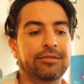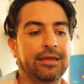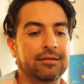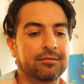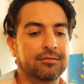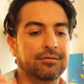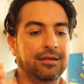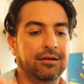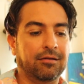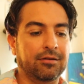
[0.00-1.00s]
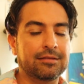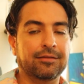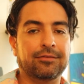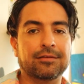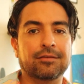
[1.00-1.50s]
that that are in
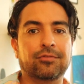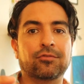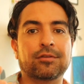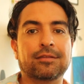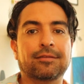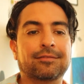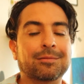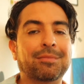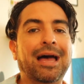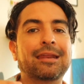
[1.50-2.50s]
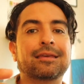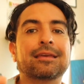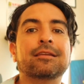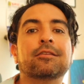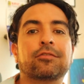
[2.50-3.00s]
this industry, this demonic
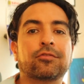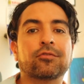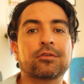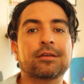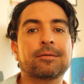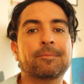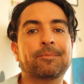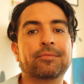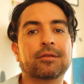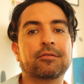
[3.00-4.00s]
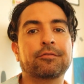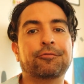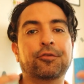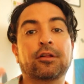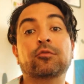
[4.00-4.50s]
industry,
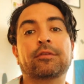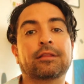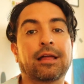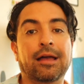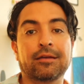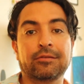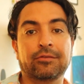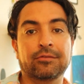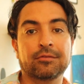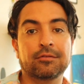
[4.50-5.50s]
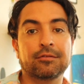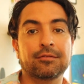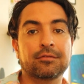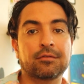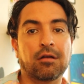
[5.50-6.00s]
filled with lies,
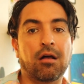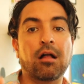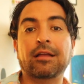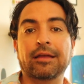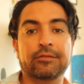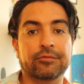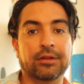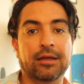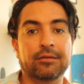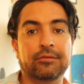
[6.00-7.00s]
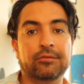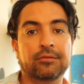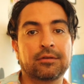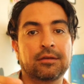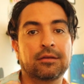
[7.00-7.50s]
all kinds of lies.
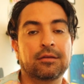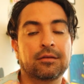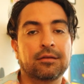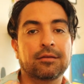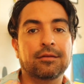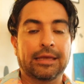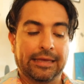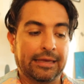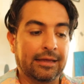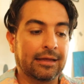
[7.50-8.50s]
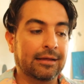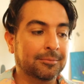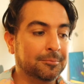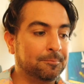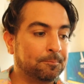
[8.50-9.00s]

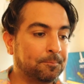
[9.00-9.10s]
Um,